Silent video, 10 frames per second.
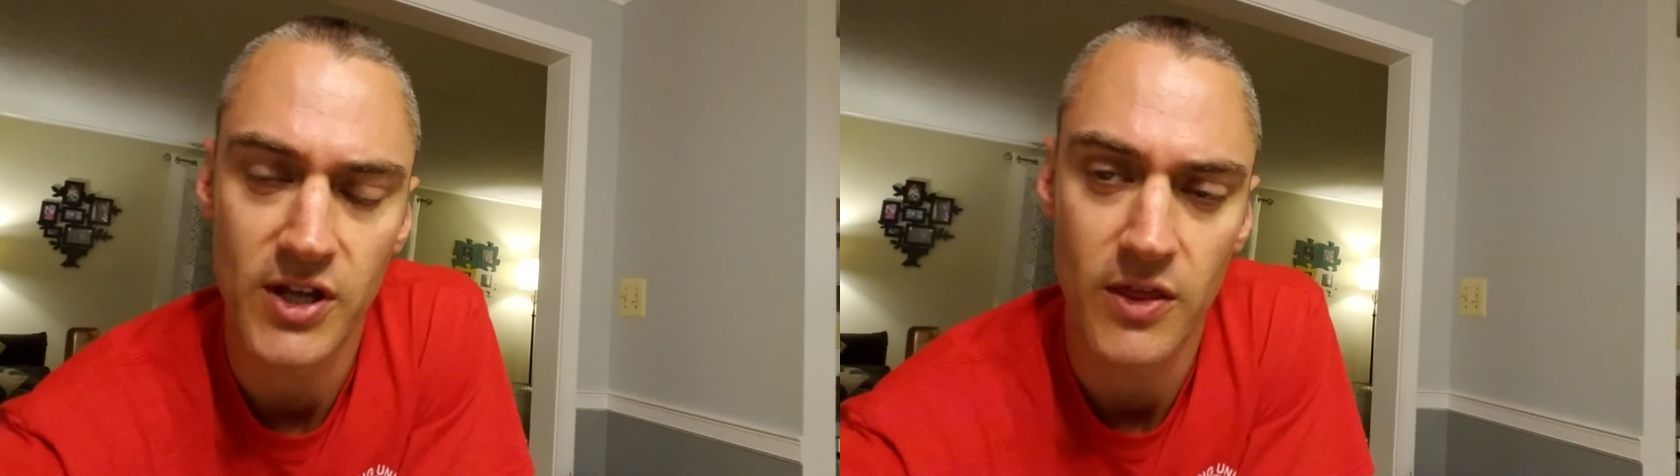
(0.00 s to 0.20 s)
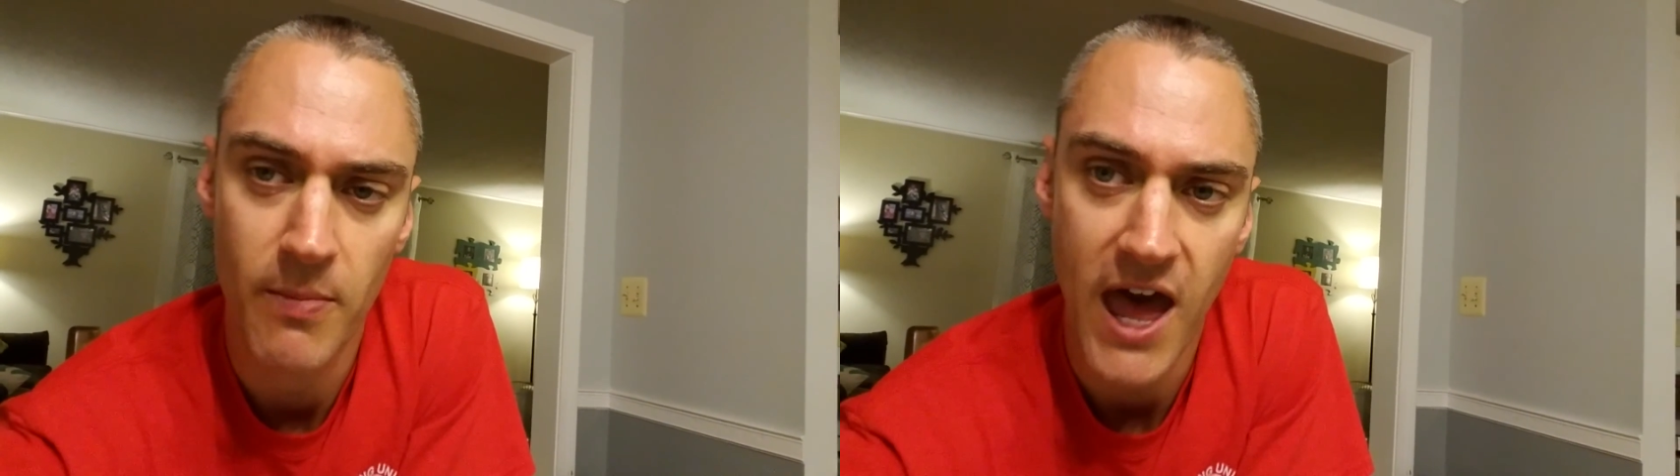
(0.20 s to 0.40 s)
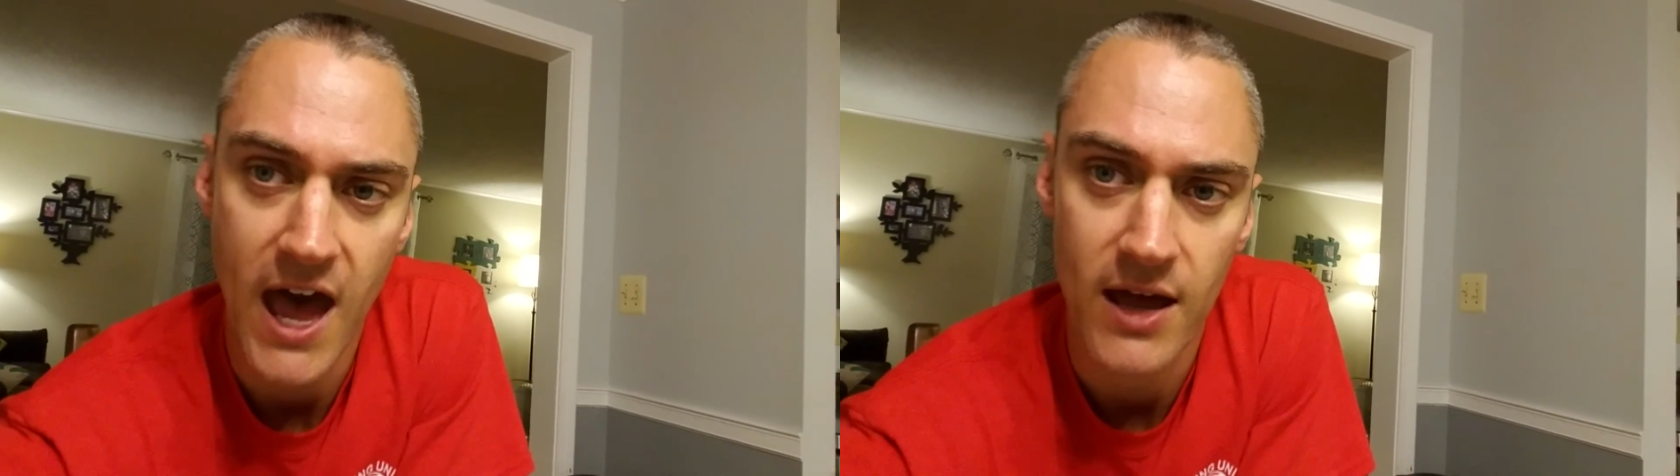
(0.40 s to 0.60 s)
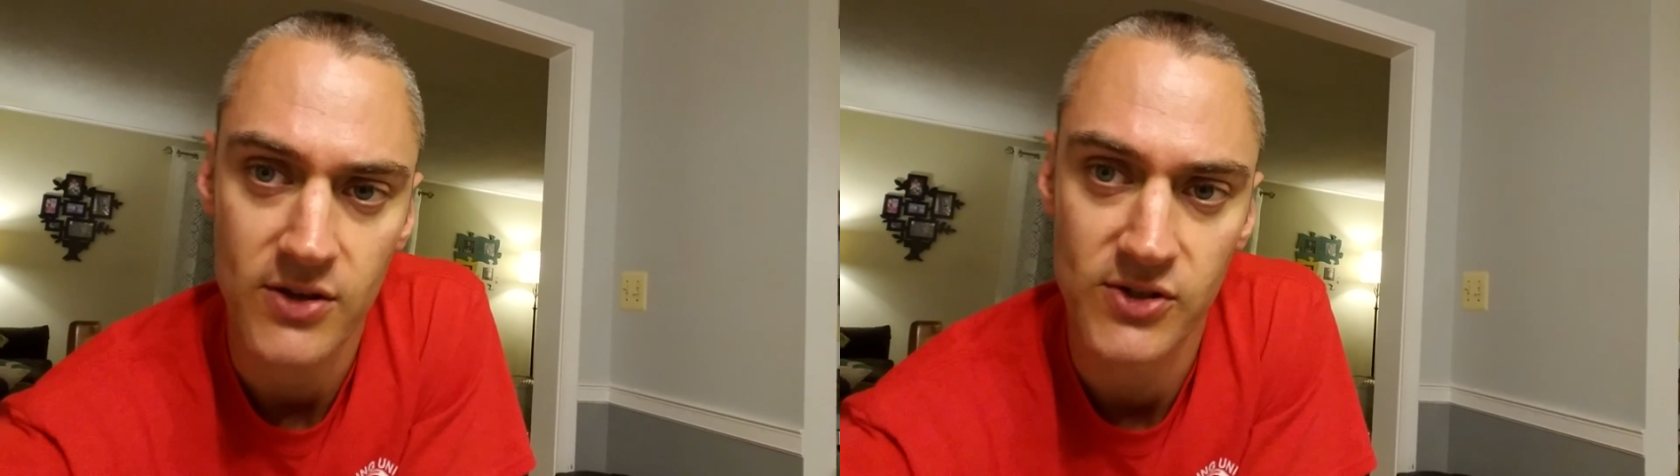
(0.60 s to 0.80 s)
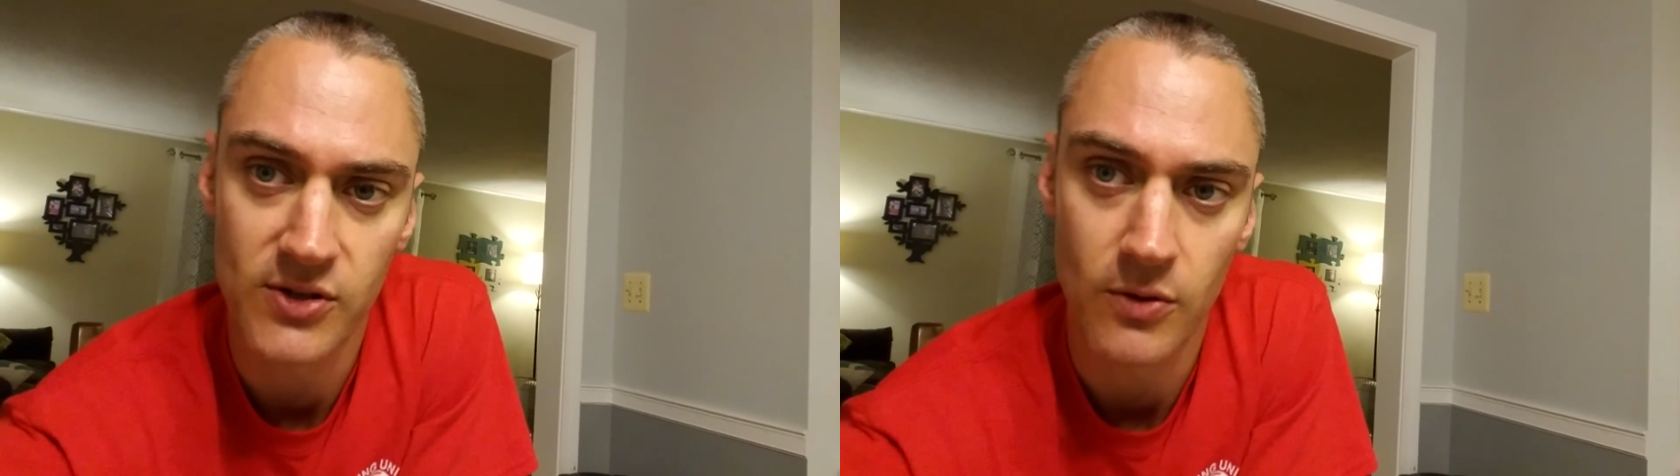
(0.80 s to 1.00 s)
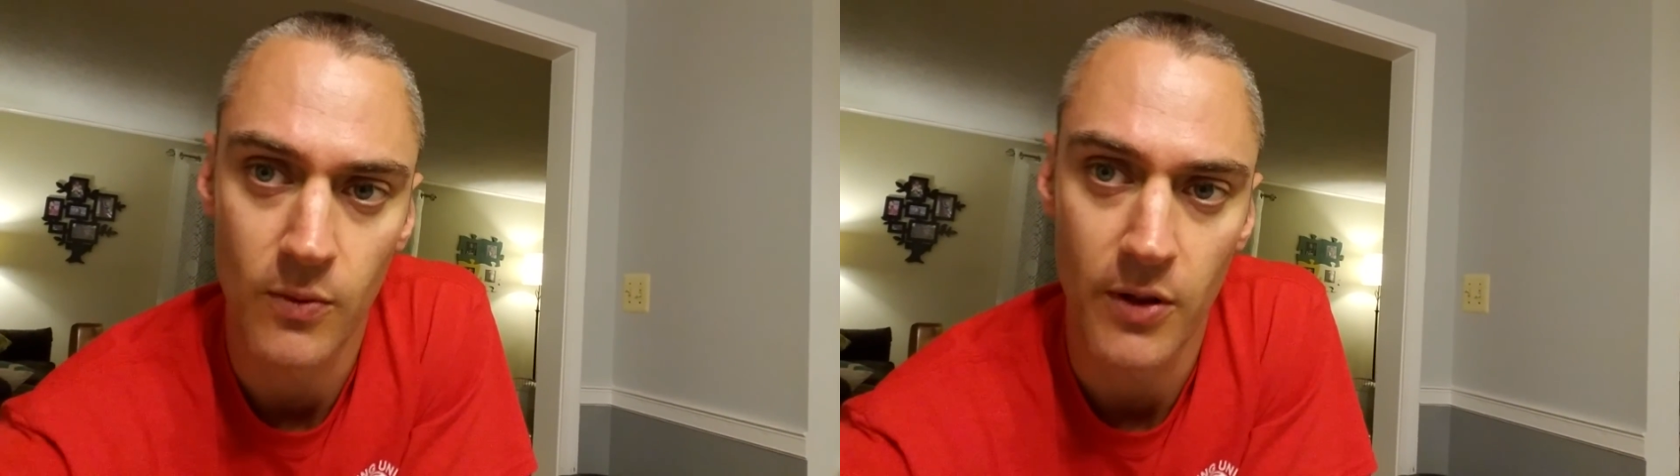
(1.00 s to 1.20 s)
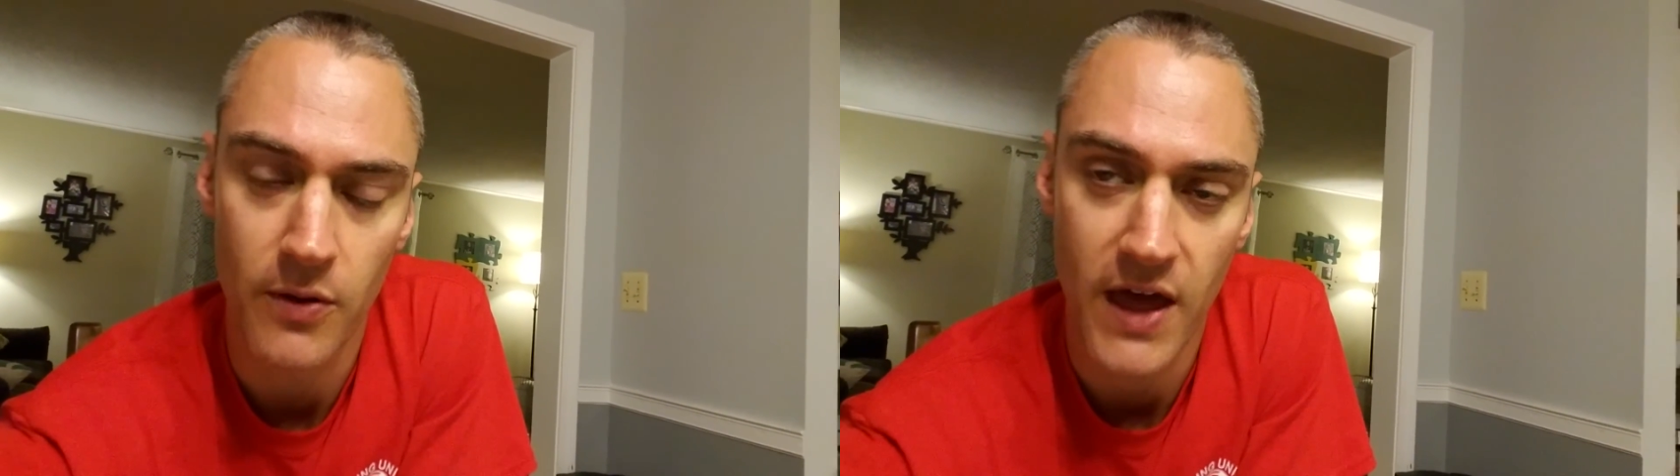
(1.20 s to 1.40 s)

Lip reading: in the past, whether